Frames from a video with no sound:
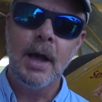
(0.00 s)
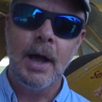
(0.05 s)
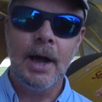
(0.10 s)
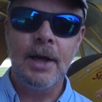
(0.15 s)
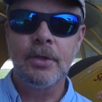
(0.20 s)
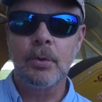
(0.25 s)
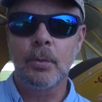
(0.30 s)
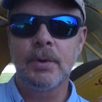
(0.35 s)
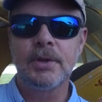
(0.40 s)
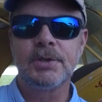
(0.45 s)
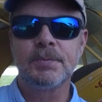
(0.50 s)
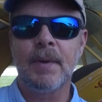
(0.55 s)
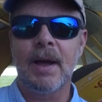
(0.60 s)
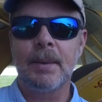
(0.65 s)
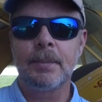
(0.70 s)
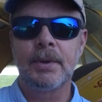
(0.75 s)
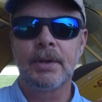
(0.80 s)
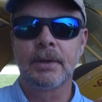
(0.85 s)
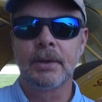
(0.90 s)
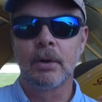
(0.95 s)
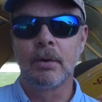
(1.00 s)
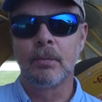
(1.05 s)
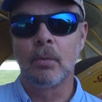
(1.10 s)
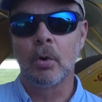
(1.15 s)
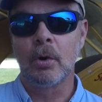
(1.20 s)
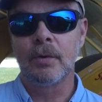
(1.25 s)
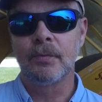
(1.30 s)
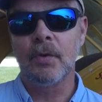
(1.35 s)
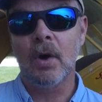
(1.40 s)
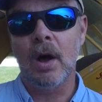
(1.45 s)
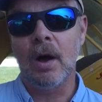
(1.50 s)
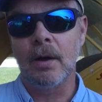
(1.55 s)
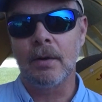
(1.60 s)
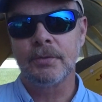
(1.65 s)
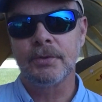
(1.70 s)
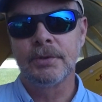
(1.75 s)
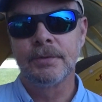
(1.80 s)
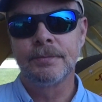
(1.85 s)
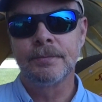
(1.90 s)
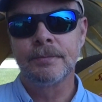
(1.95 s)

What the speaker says: Other ones might be a little more involved.